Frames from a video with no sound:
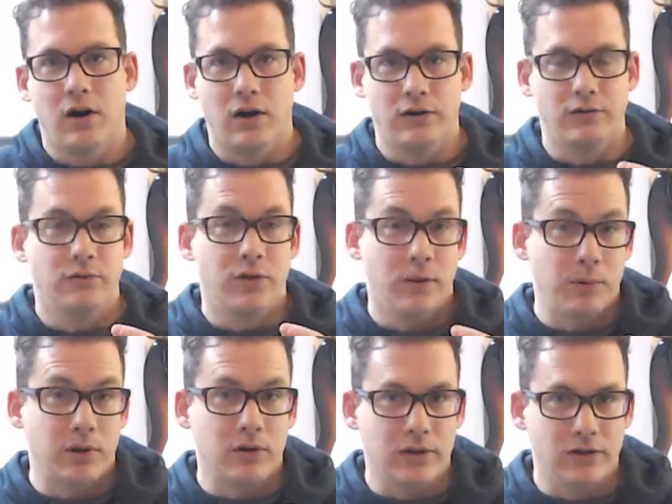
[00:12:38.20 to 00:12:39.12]
on
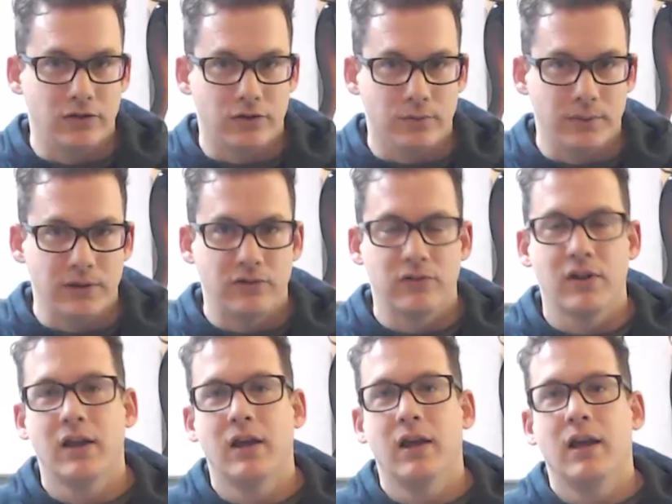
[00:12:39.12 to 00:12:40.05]
typical
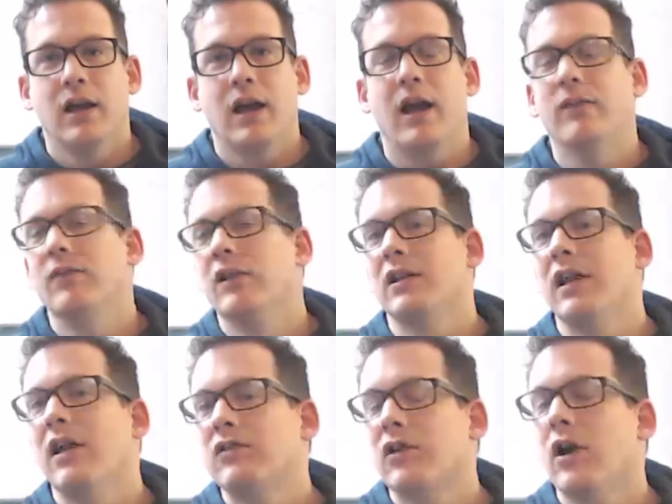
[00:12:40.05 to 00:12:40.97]
instruments, and the
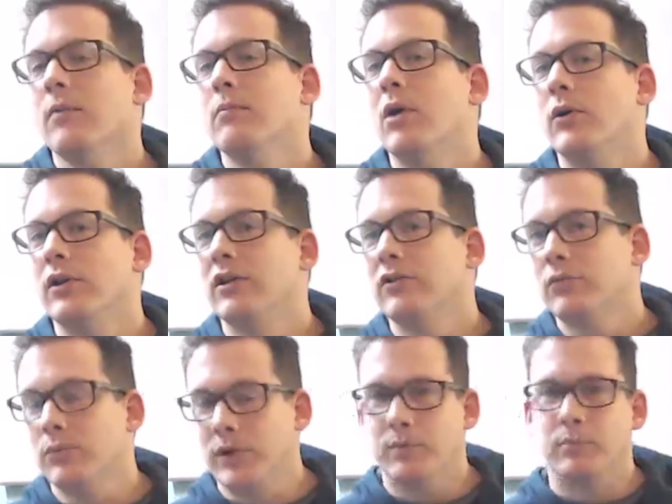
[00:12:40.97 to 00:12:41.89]
less
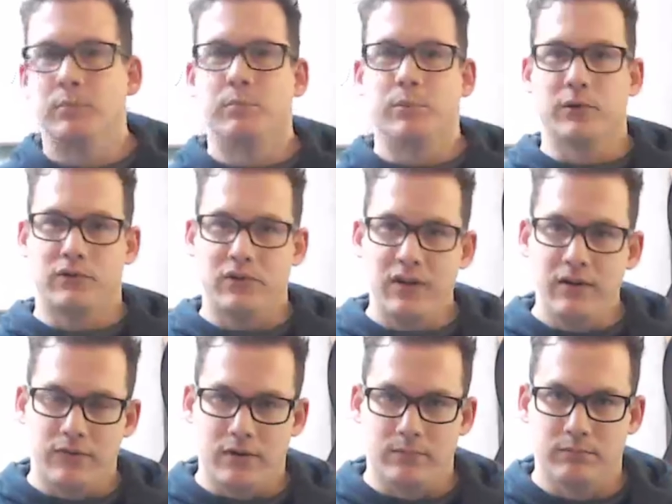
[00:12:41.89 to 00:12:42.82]
harmonious we
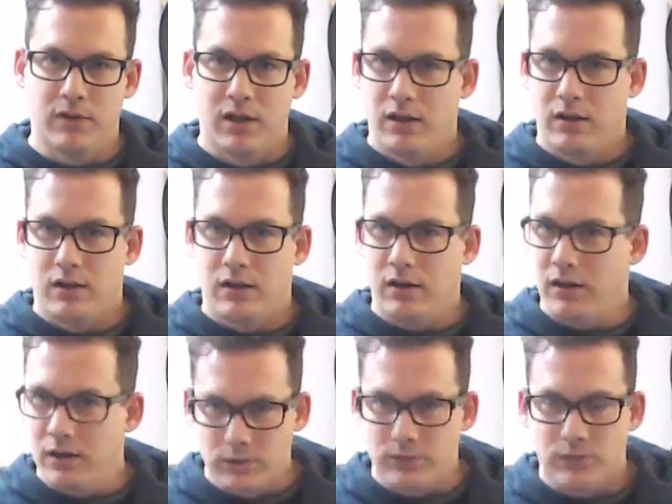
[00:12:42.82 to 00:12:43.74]
perceive them.
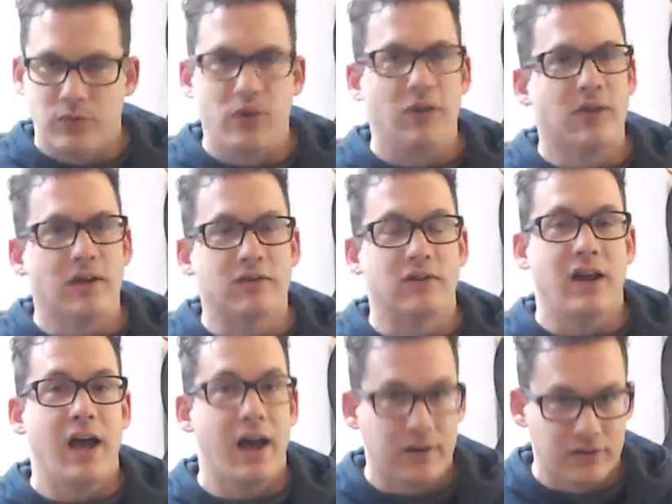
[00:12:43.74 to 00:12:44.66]
I don't think
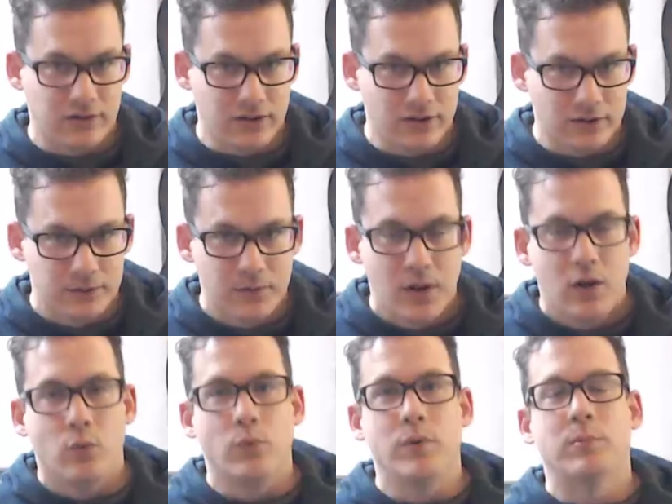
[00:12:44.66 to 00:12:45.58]
that's an accident.
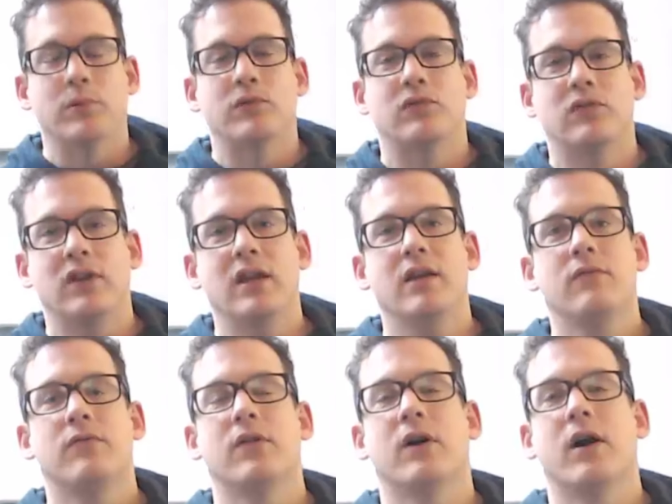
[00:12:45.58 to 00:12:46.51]
We
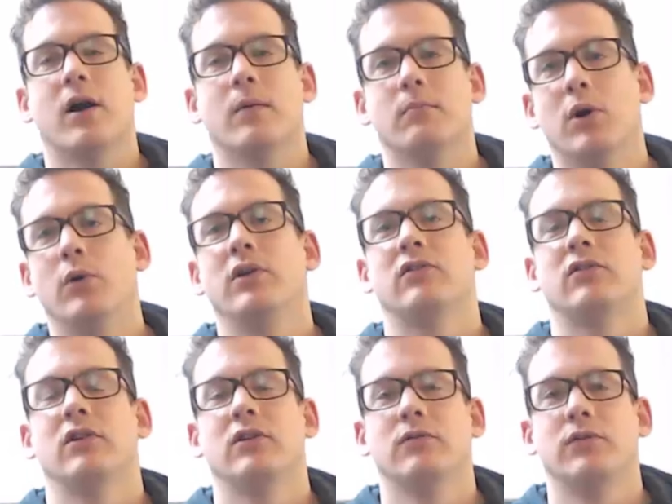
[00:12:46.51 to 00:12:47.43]
perceive the
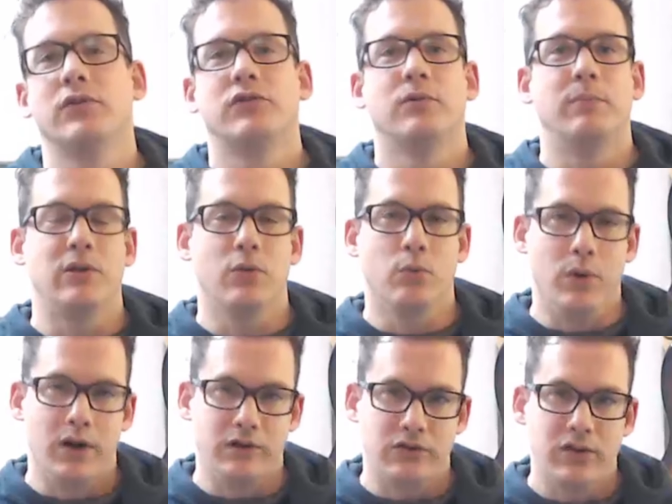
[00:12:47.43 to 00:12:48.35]
harmonious intervals to be the
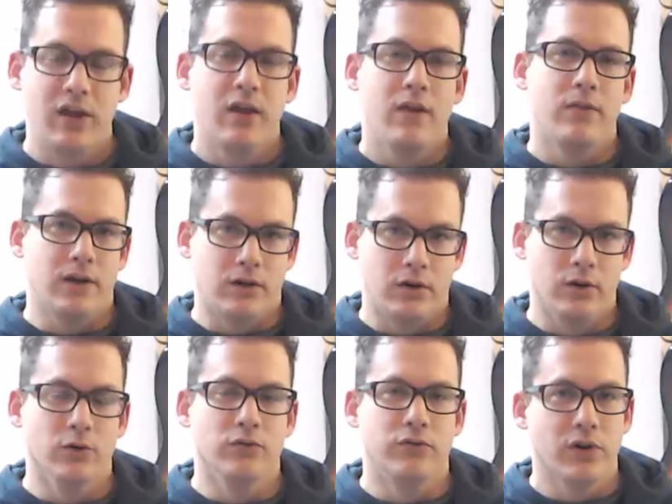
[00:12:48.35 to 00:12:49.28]
ones that
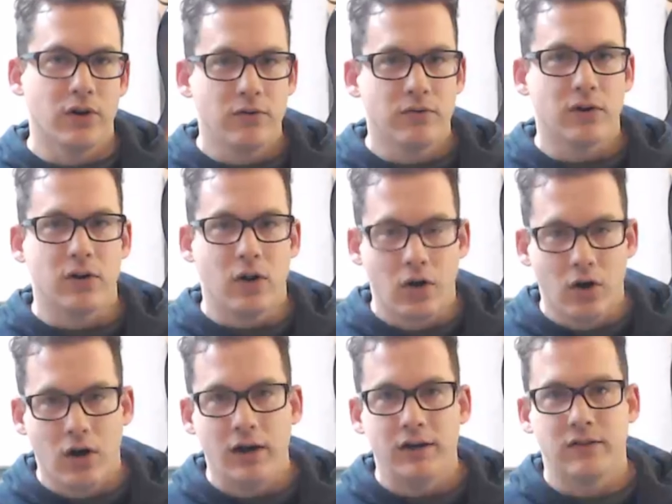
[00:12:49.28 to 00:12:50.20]
occur very, very
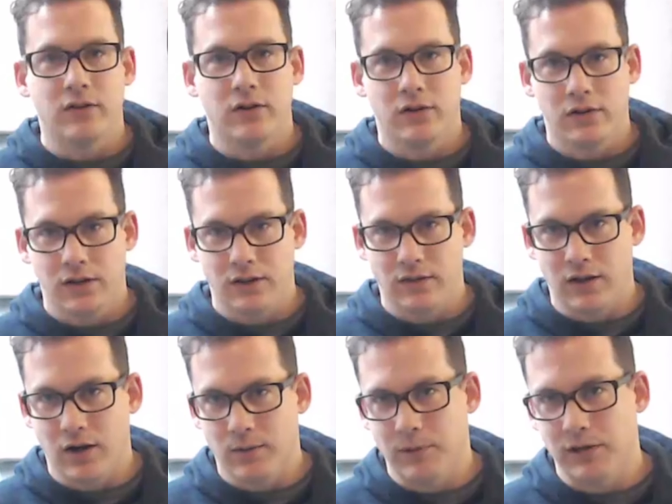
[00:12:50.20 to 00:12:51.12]
on
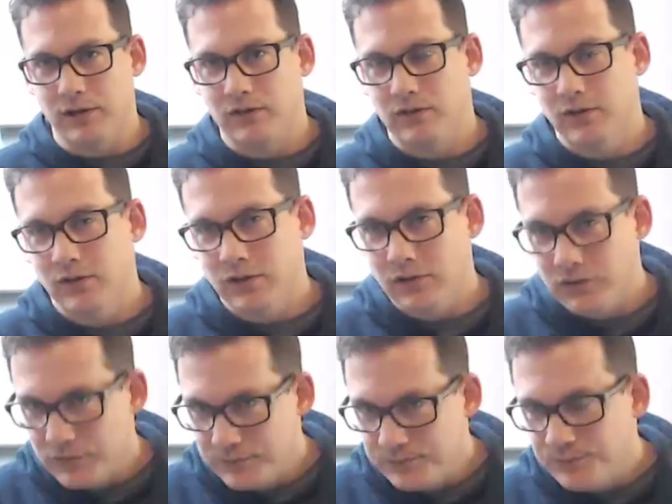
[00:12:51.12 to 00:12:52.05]
in the harmonic
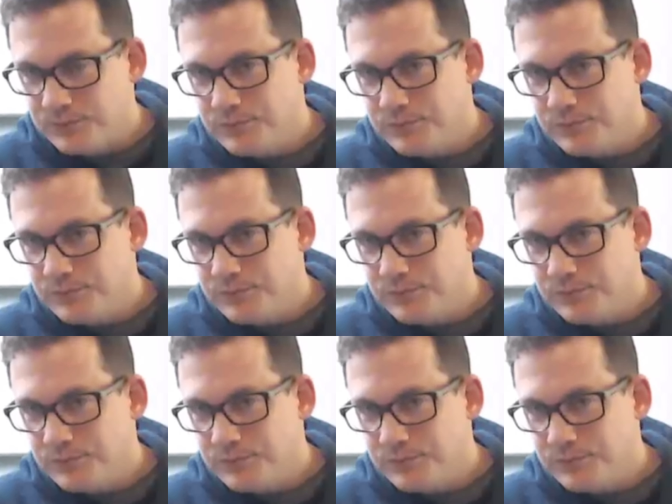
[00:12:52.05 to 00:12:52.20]
series